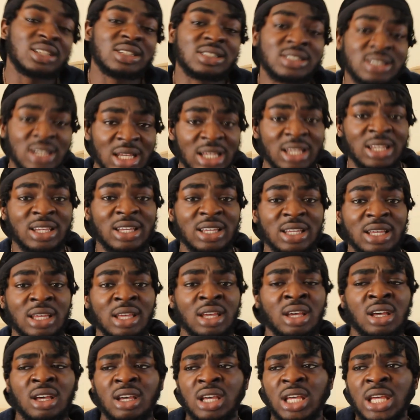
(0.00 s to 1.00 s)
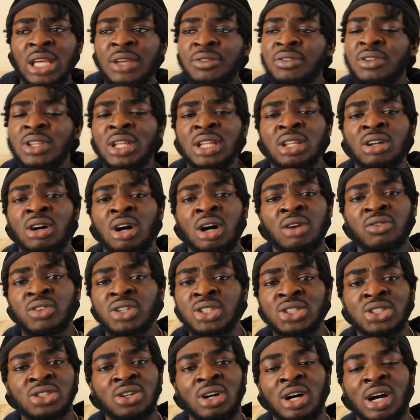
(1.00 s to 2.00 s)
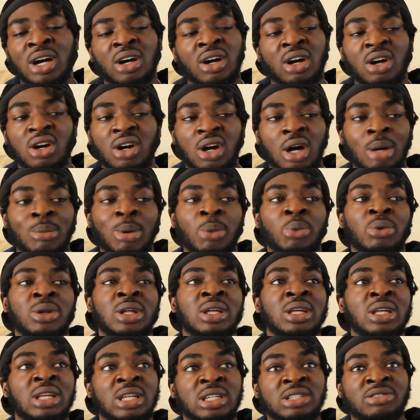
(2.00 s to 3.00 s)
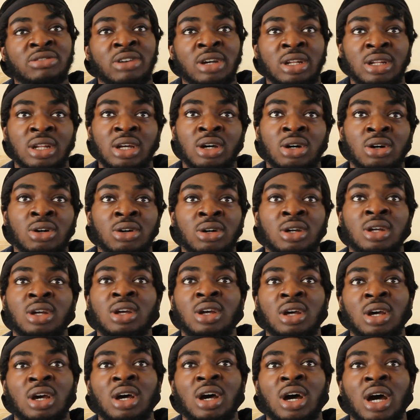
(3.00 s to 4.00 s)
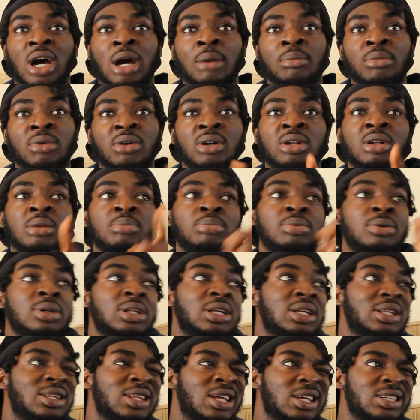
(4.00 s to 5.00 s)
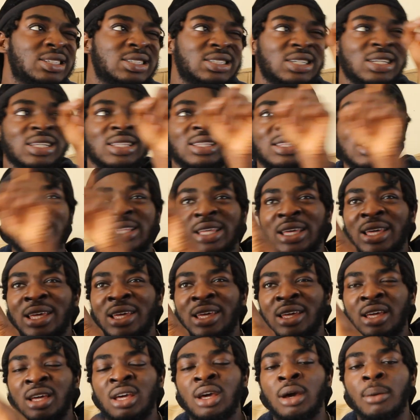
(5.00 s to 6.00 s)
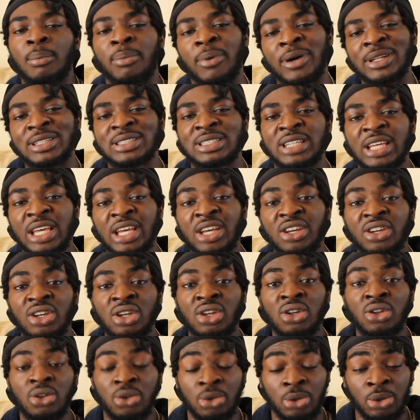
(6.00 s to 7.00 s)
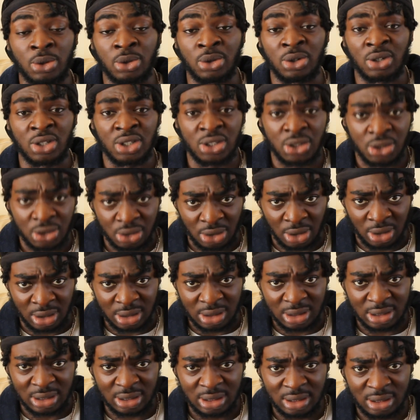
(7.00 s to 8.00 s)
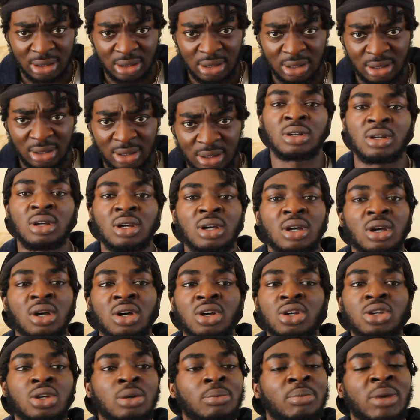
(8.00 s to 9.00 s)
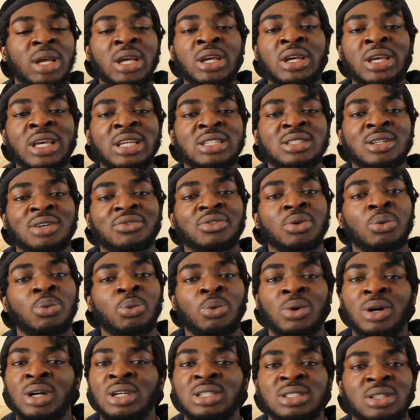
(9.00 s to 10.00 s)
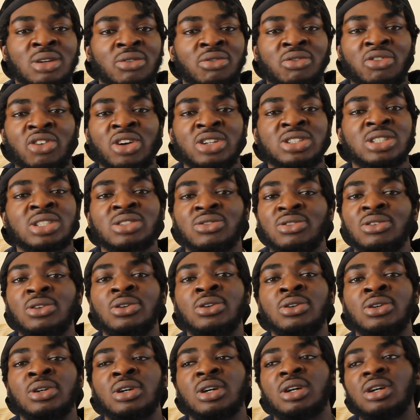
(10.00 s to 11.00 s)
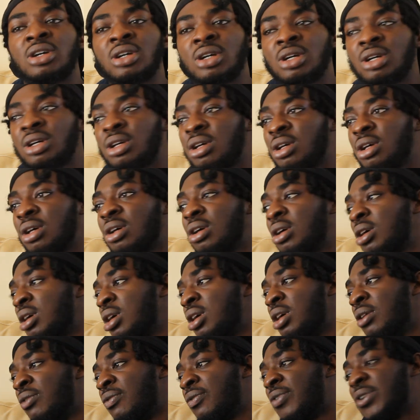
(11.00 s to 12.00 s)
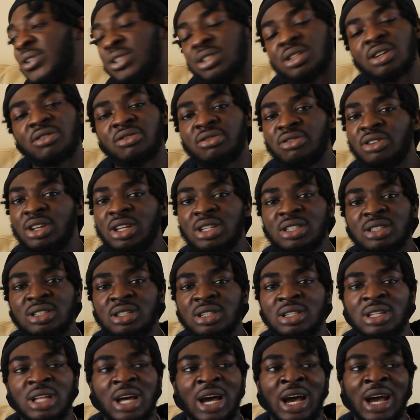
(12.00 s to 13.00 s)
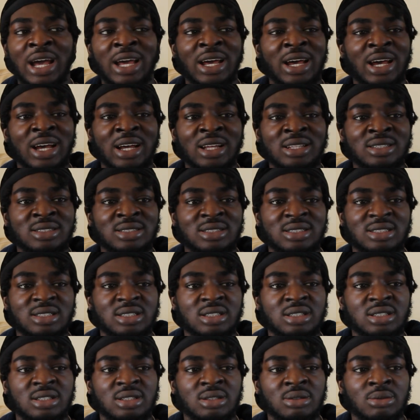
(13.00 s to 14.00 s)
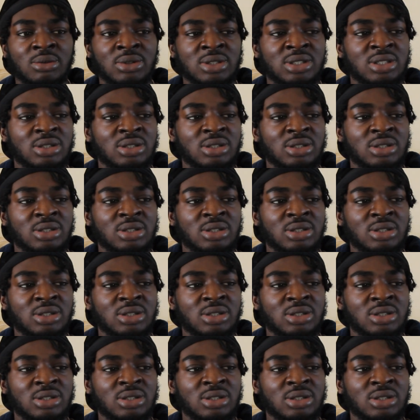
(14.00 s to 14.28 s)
take it. If you need the other shot, I can't remember what it is right now, I'm gonna put it, let's see, there. But take your shots. You may get something worse than freshers flu. For some reason, I had, I